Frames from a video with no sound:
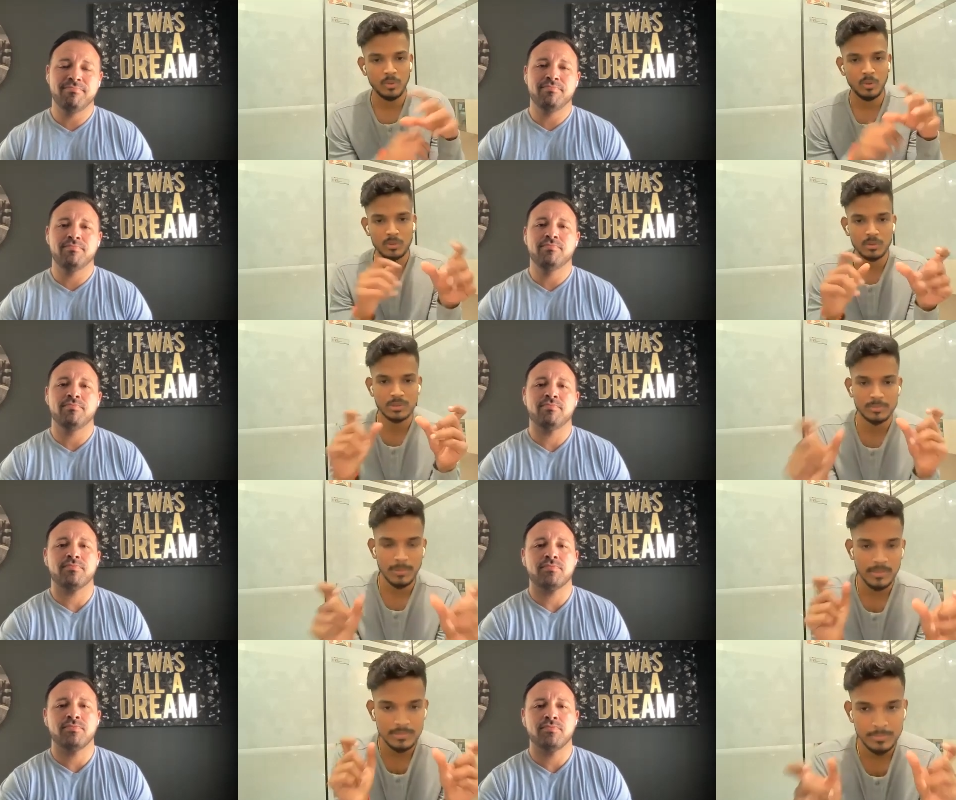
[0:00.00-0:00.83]
Speaker 1: you know all those
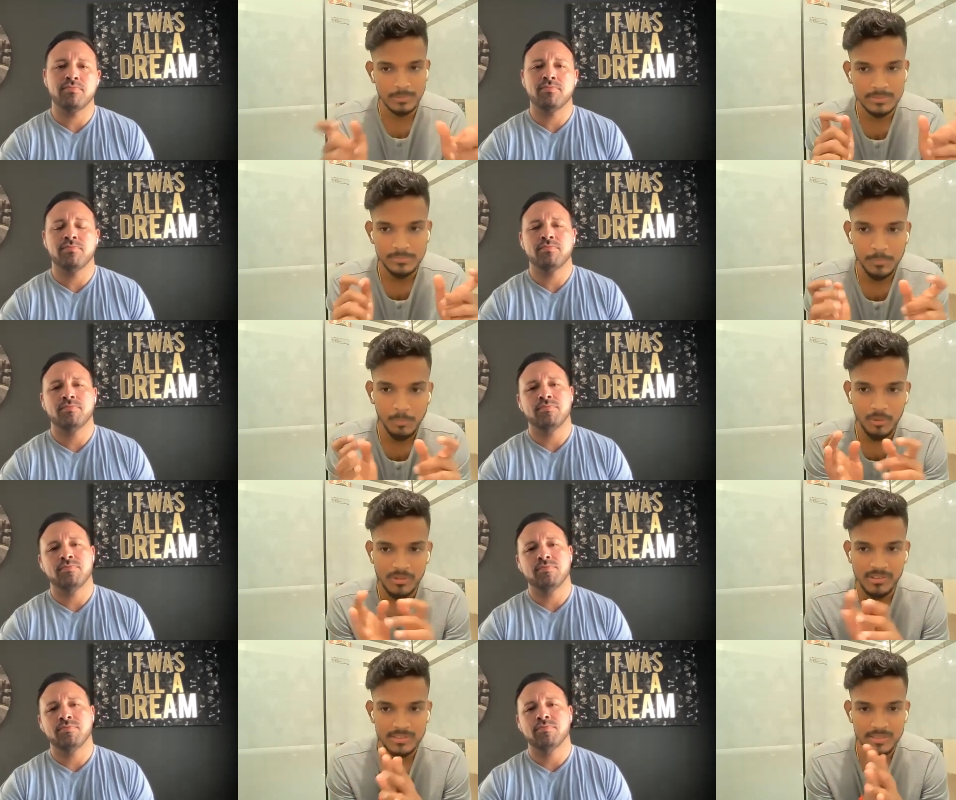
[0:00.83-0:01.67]
specific
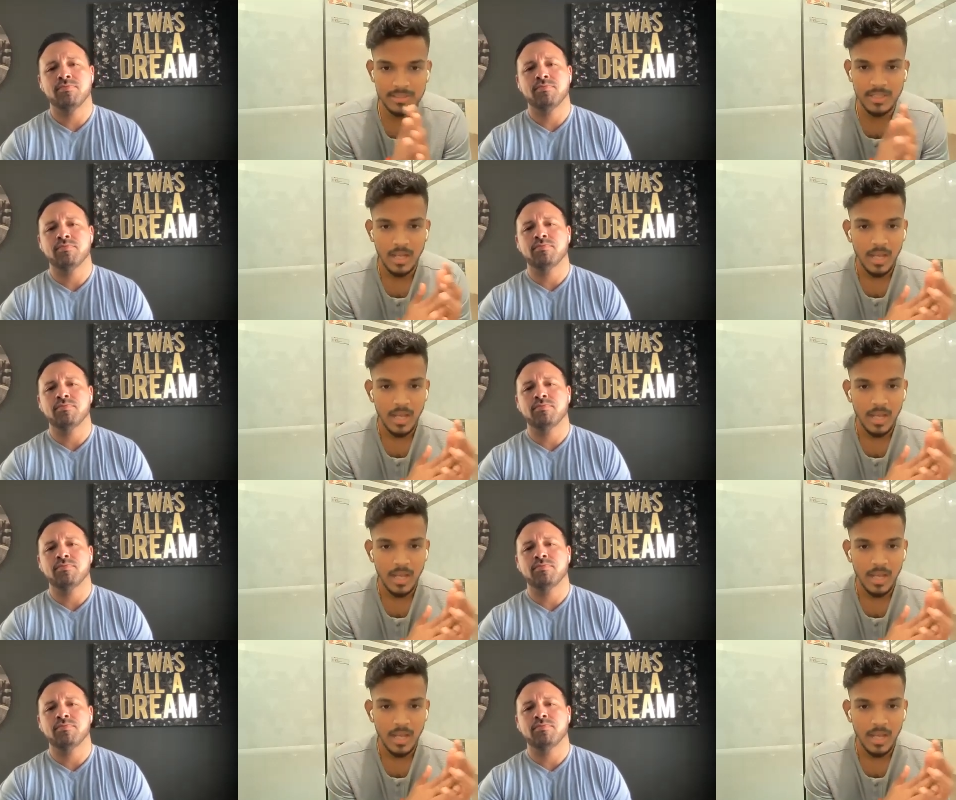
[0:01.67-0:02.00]
points like that